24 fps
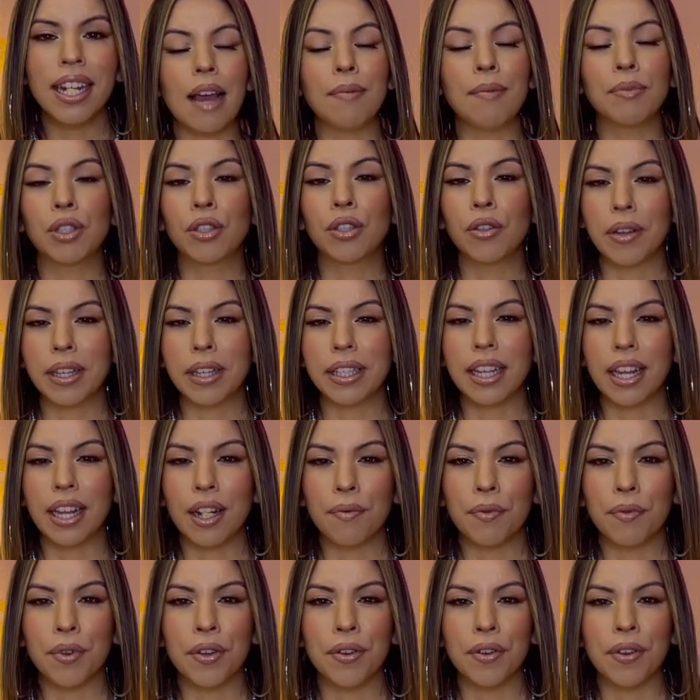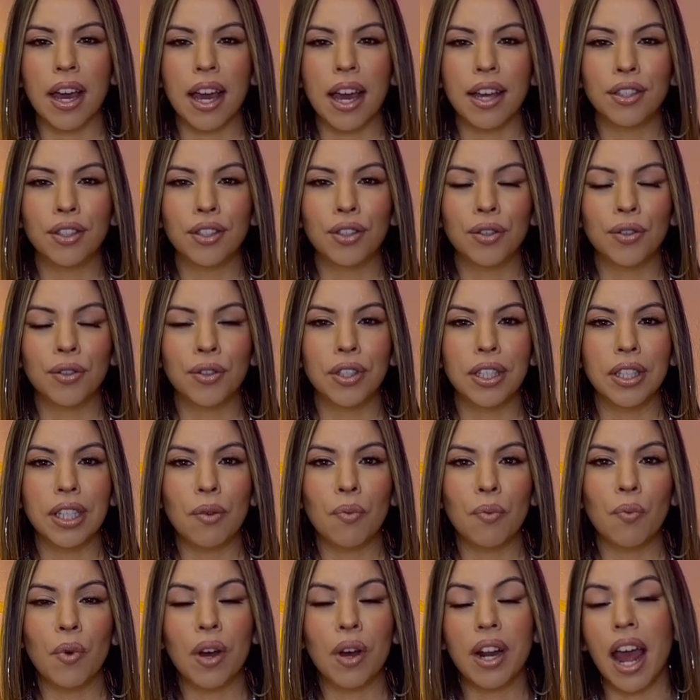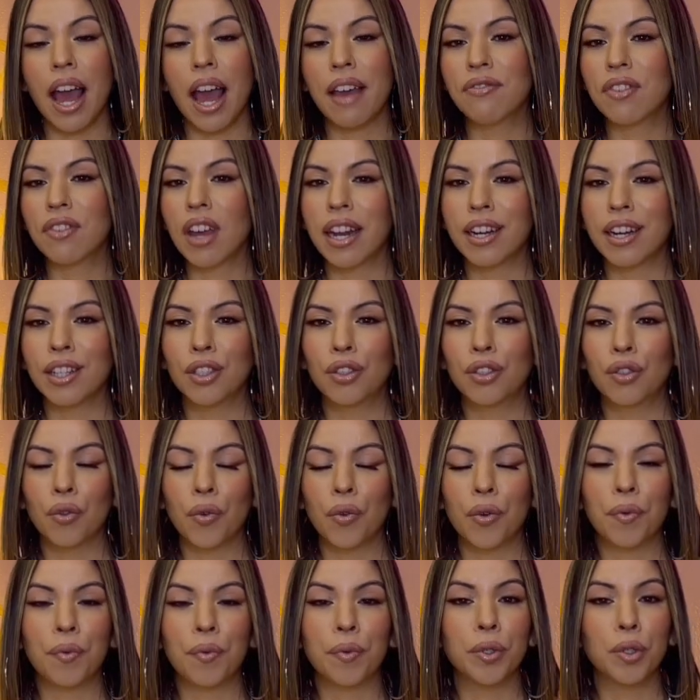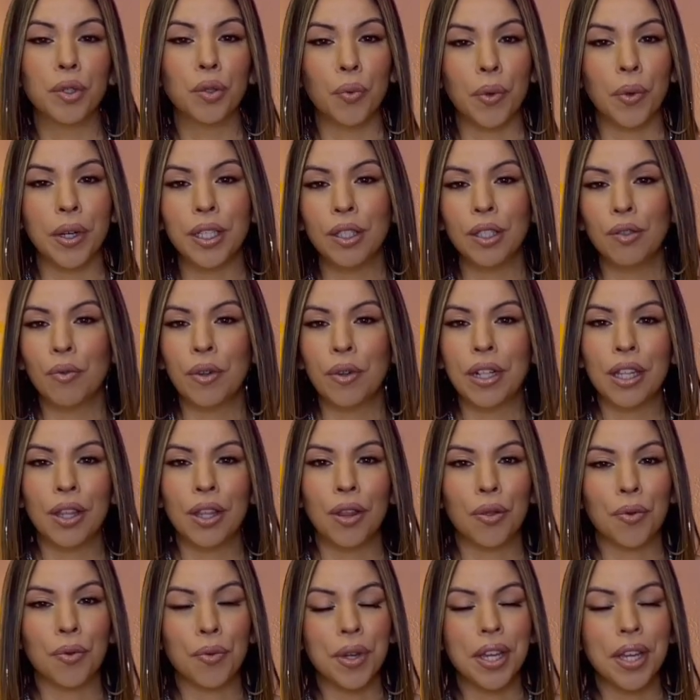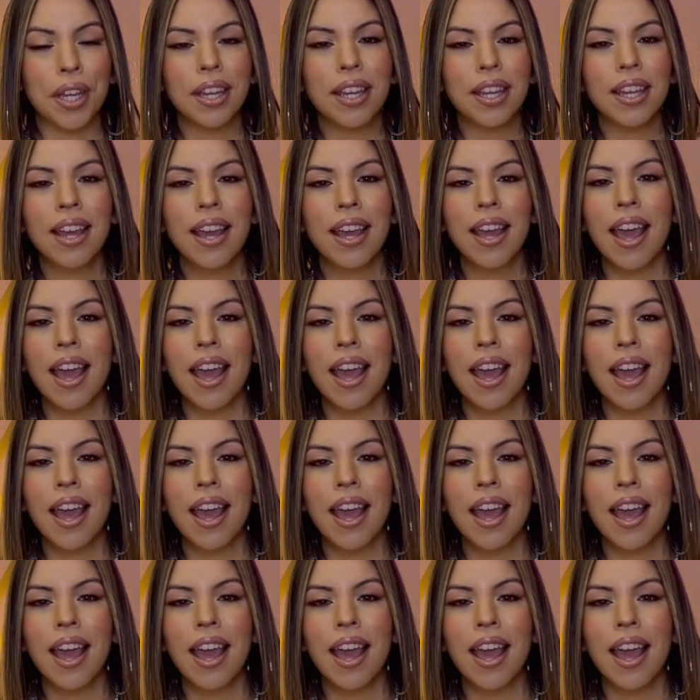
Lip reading: I'm so excited for you guys to see what I've got in store for 2023.